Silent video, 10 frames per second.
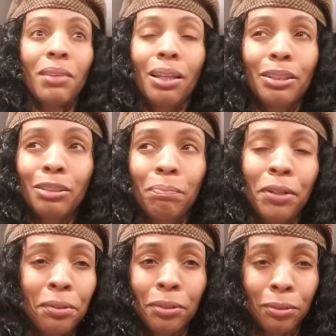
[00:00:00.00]
this
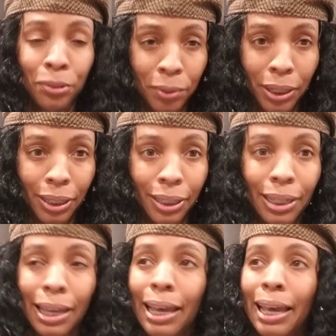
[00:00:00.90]
miracle drug
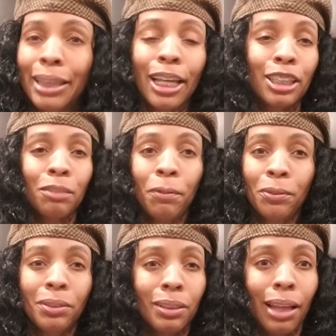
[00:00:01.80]
that's
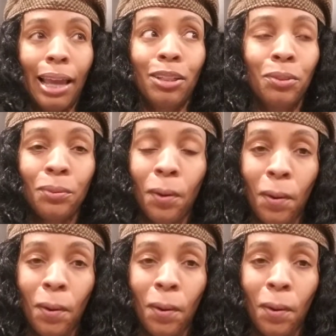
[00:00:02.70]
supposed to like do